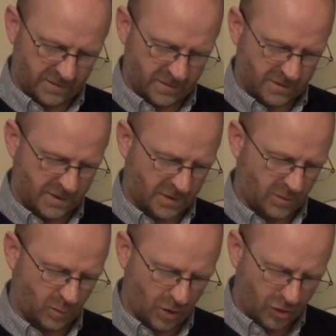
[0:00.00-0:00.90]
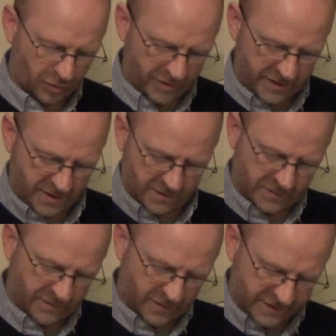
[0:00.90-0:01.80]
So 1 Corinthians
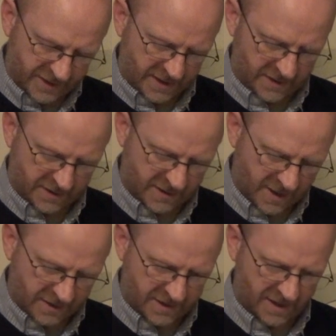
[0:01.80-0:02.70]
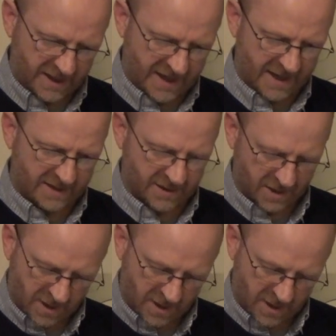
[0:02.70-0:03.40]
14, starting at